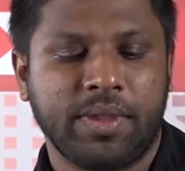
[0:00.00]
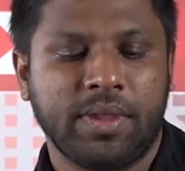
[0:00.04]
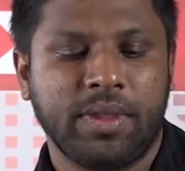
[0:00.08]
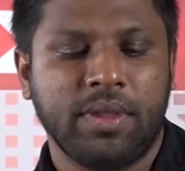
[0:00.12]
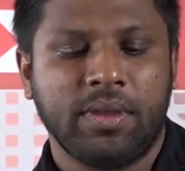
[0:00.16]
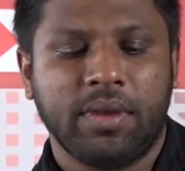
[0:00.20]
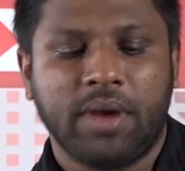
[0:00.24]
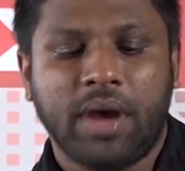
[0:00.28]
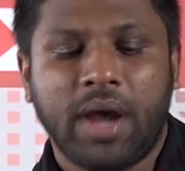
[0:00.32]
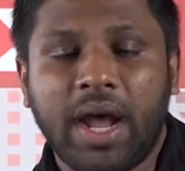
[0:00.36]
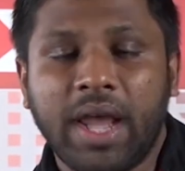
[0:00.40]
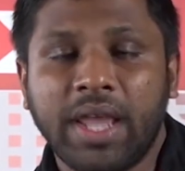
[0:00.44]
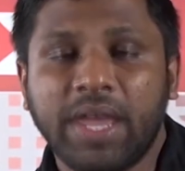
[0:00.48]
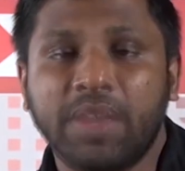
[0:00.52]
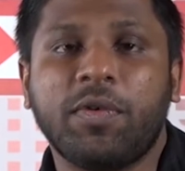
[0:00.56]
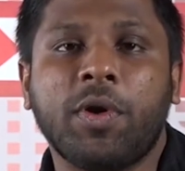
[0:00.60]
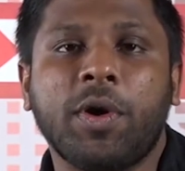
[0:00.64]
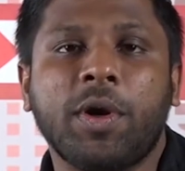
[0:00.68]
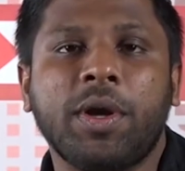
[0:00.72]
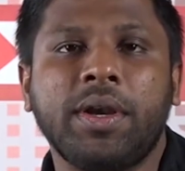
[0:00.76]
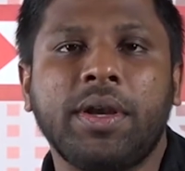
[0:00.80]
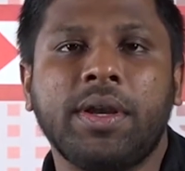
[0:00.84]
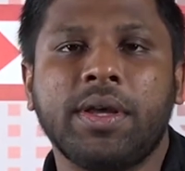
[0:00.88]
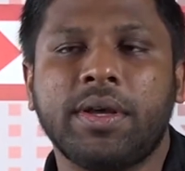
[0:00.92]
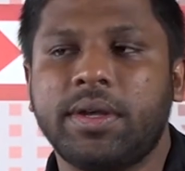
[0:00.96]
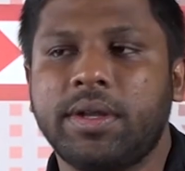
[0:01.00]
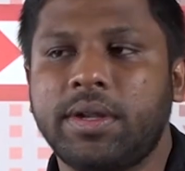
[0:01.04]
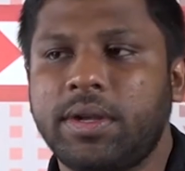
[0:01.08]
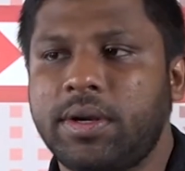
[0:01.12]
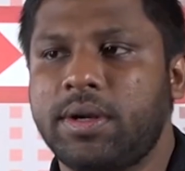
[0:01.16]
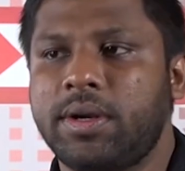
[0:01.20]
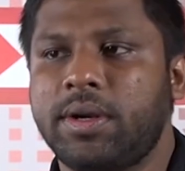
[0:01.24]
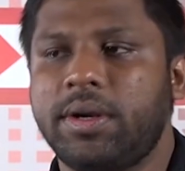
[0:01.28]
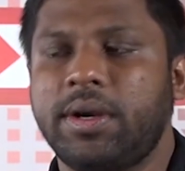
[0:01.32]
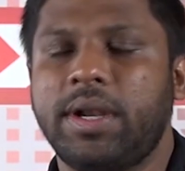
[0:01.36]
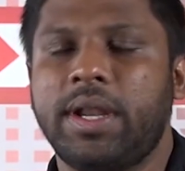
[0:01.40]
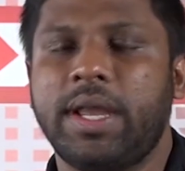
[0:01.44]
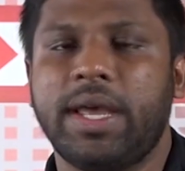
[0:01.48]
I wonder
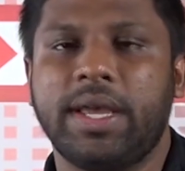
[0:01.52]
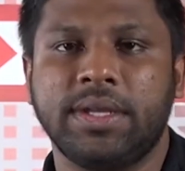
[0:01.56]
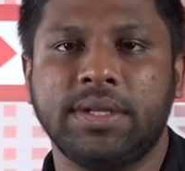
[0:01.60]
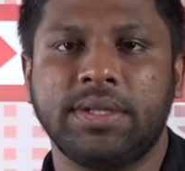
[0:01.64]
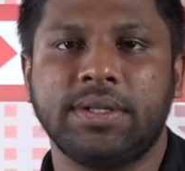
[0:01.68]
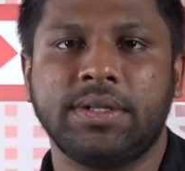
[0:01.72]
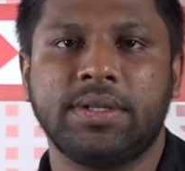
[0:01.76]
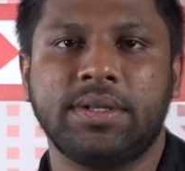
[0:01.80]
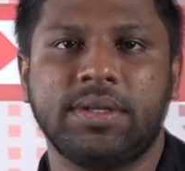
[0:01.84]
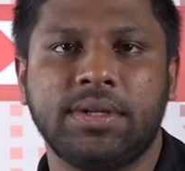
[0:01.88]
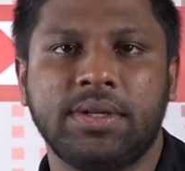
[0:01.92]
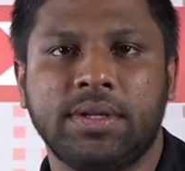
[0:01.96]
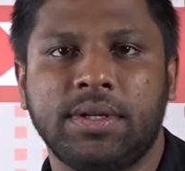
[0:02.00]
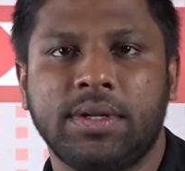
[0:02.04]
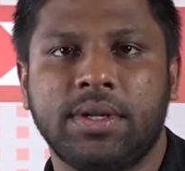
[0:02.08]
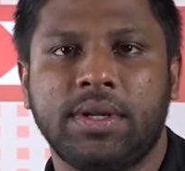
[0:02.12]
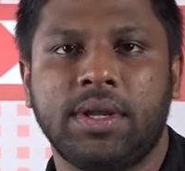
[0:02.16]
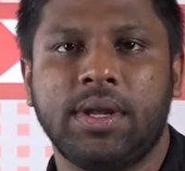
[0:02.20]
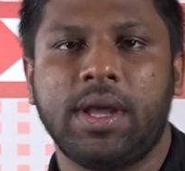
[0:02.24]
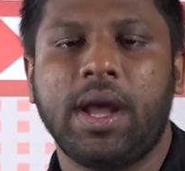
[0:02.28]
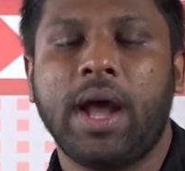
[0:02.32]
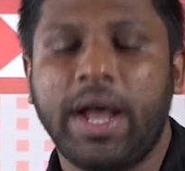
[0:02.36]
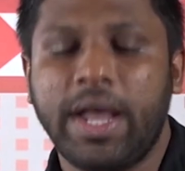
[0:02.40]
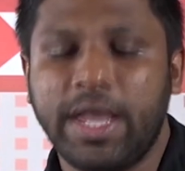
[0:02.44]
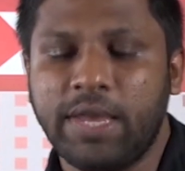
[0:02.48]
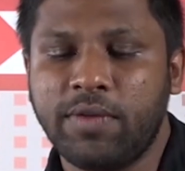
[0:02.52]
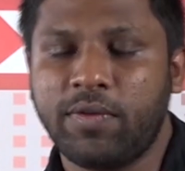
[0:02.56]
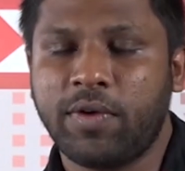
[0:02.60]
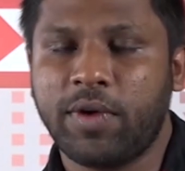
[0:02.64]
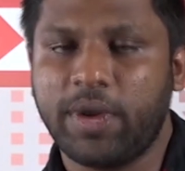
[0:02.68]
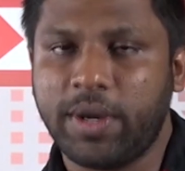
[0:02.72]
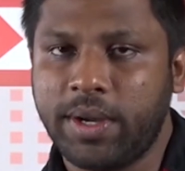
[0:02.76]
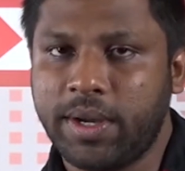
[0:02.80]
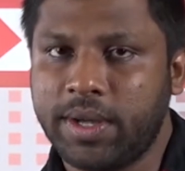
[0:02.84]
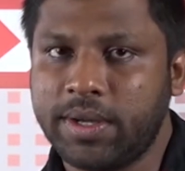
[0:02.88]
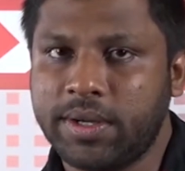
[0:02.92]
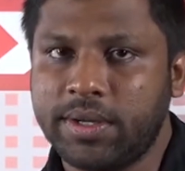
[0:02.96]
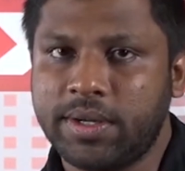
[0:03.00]
dash. I
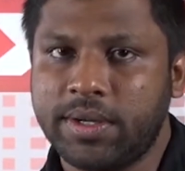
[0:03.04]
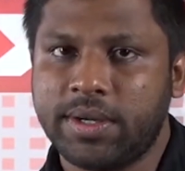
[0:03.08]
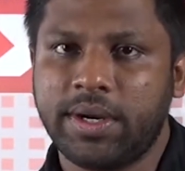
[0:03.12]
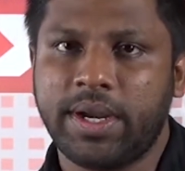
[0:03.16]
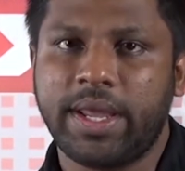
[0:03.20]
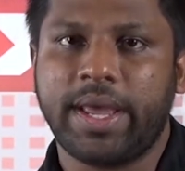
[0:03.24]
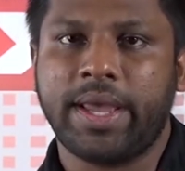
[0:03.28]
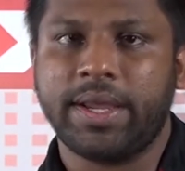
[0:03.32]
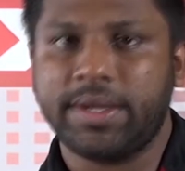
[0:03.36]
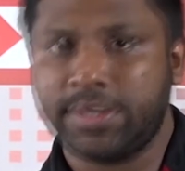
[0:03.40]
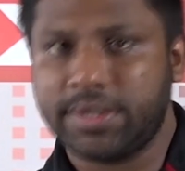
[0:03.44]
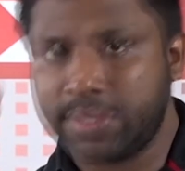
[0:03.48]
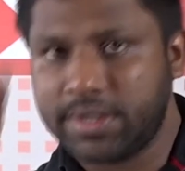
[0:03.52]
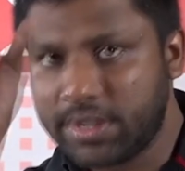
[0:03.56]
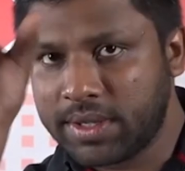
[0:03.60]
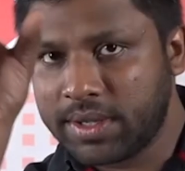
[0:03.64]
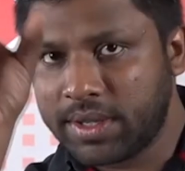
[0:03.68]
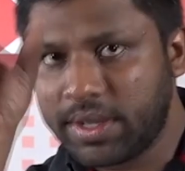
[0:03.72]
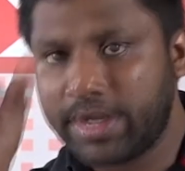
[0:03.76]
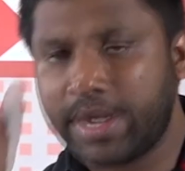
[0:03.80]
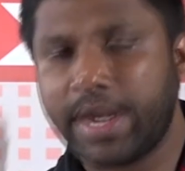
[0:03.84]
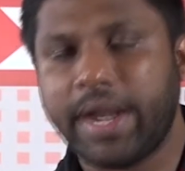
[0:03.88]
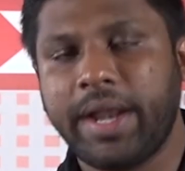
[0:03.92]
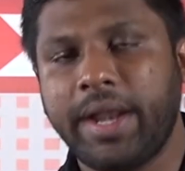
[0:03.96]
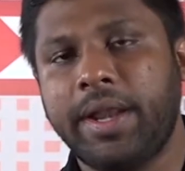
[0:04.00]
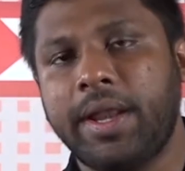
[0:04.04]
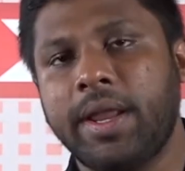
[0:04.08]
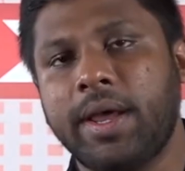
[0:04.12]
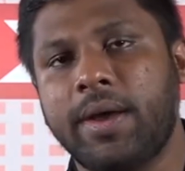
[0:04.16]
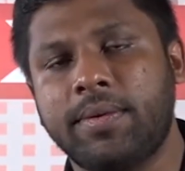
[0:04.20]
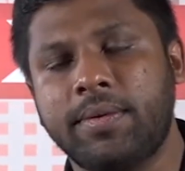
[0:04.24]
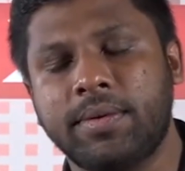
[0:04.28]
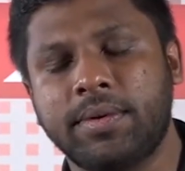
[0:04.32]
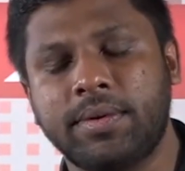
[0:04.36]
wonder dash. Write down.